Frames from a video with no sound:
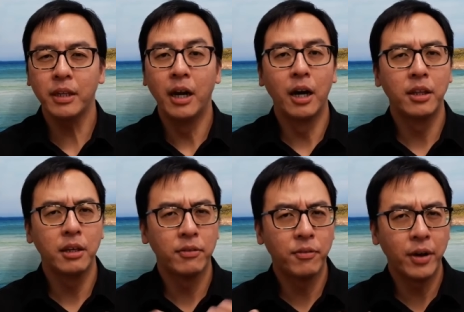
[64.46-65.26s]
Are they a
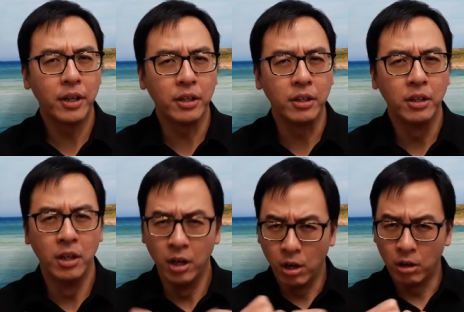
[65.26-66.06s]
friend
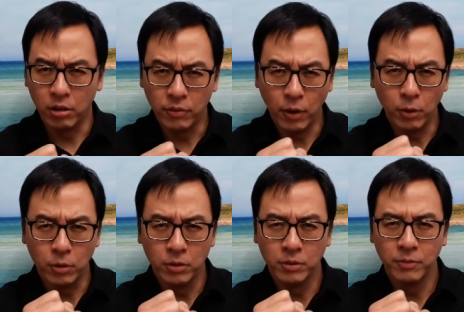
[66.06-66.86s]
or a
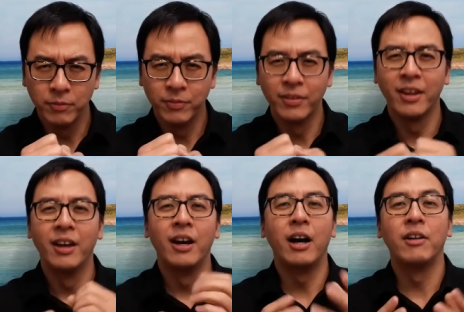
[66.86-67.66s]
foe?
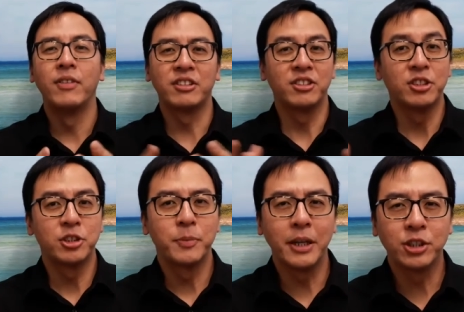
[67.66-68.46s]
Are vets
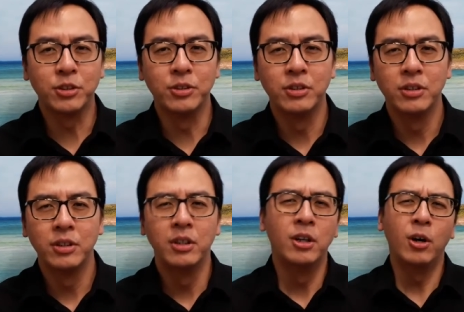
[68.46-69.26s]
special
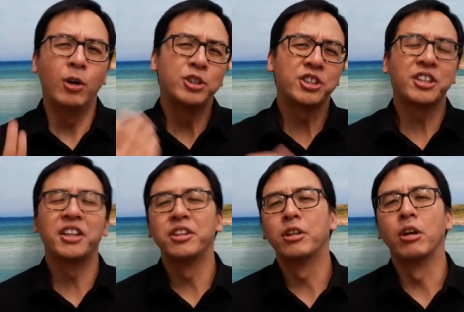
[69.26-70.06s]
or just
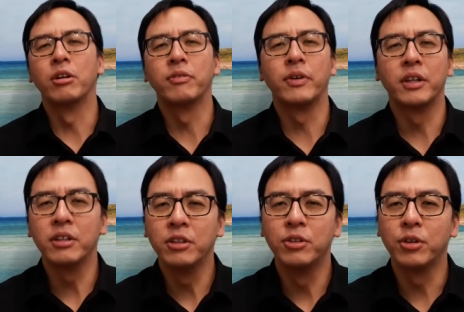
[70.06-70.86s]

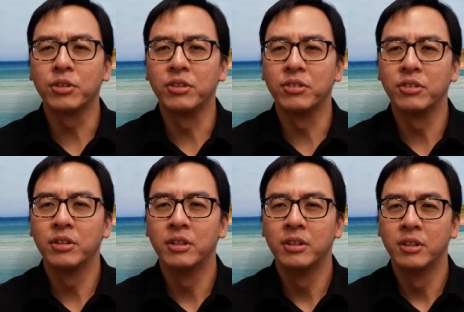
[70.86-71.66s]
underglorified doctors?
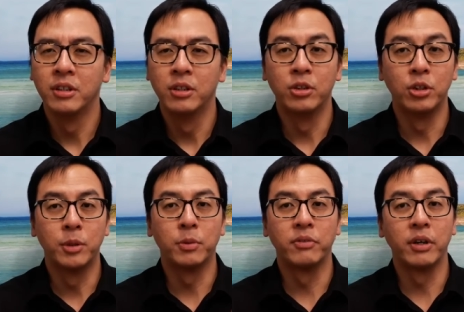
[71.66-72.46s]
Do
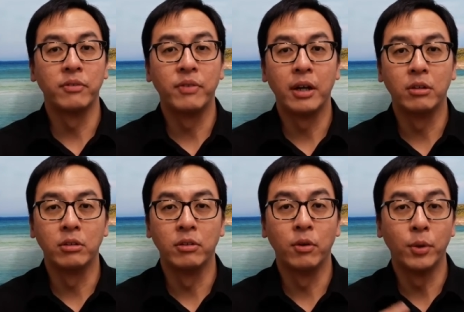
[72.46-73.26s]
they provide
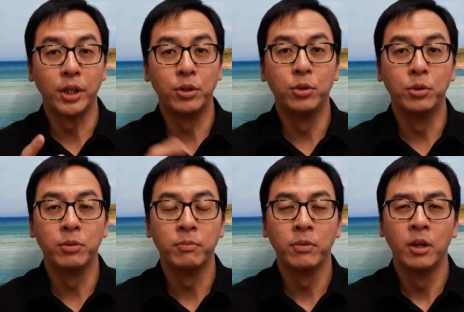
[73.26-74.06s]
value for what they
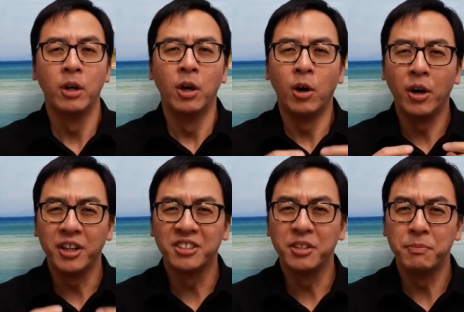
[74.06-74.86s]
do or are they
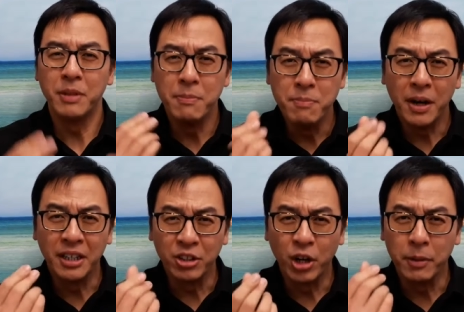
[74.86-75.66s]
simply money
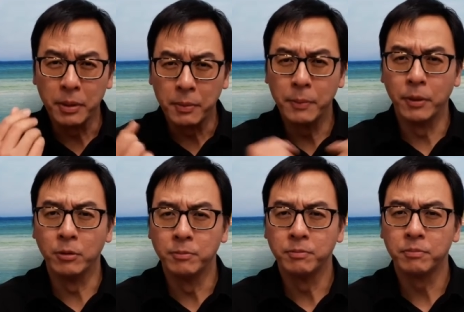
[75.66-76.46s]
grabbing
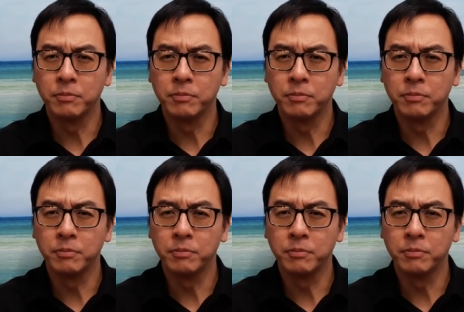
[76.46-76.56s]
people?